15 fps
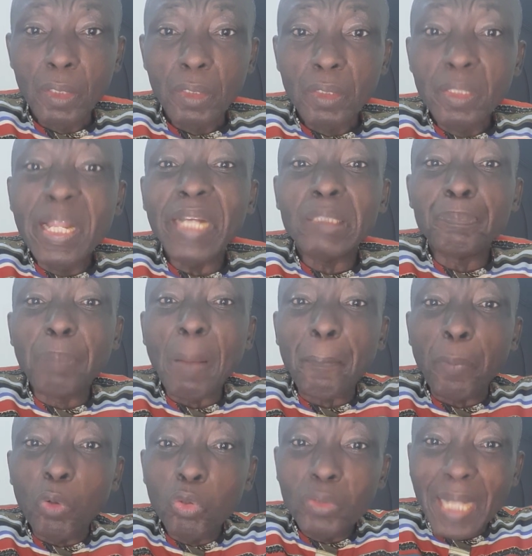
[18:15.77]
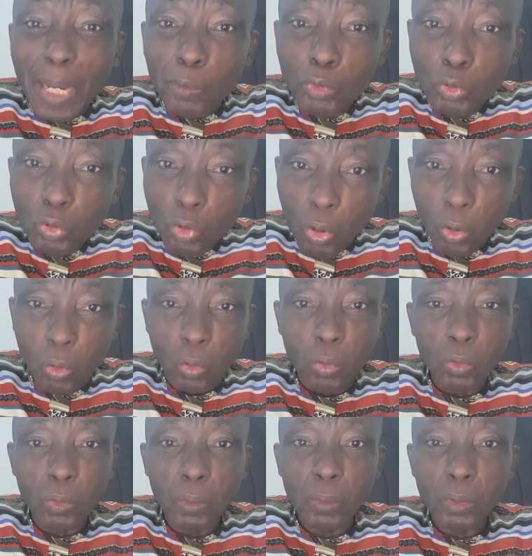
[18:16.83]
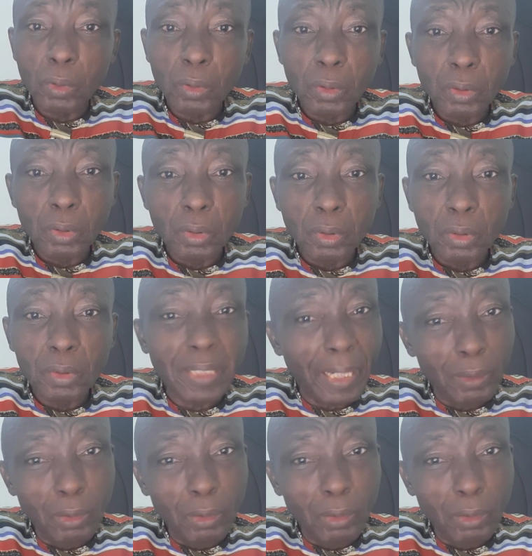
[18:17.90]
Let people now know that,